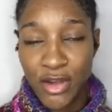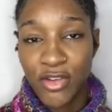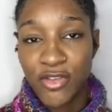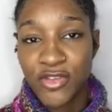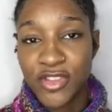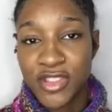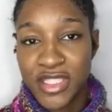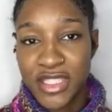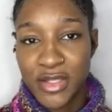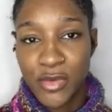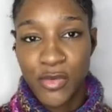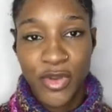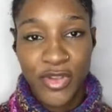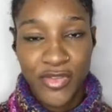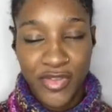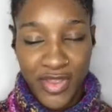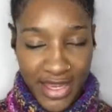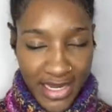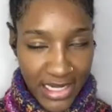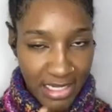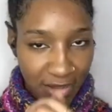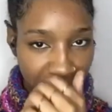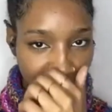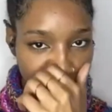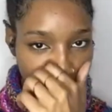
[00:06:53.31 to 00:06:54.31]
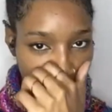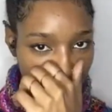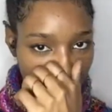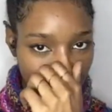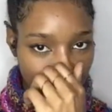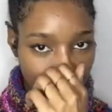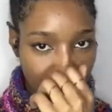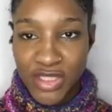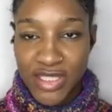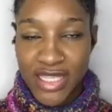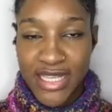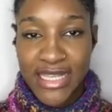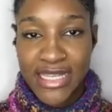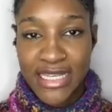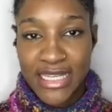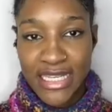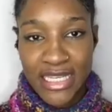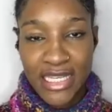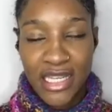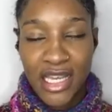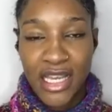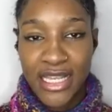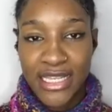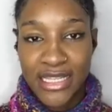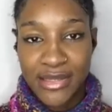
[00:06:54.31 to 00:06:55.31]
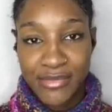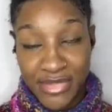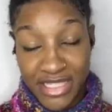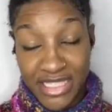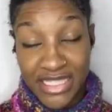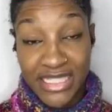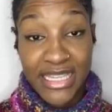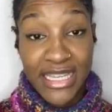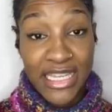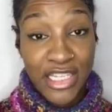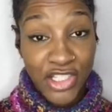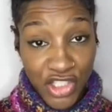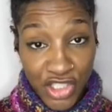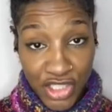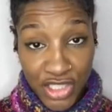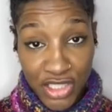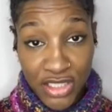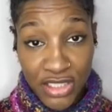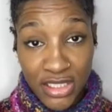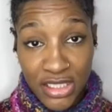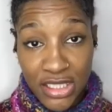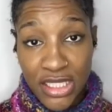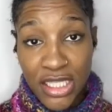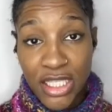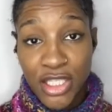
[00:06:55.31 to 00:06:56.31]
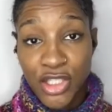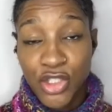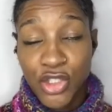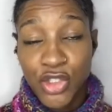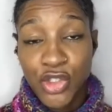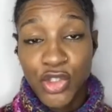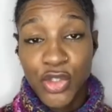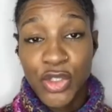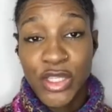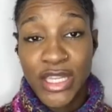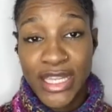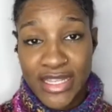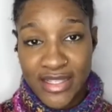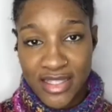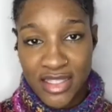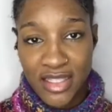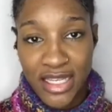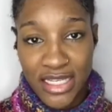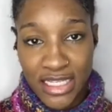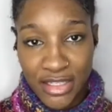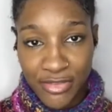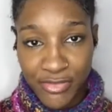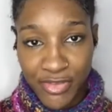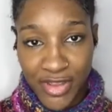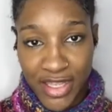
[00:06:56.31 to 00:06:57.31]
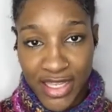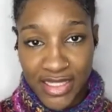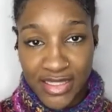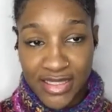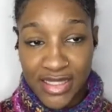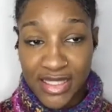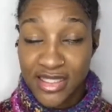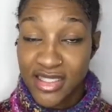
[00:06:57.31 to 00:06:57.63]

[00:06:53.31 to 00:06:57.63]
Obviously, with anything taken, i.e. medication, you do get side effects.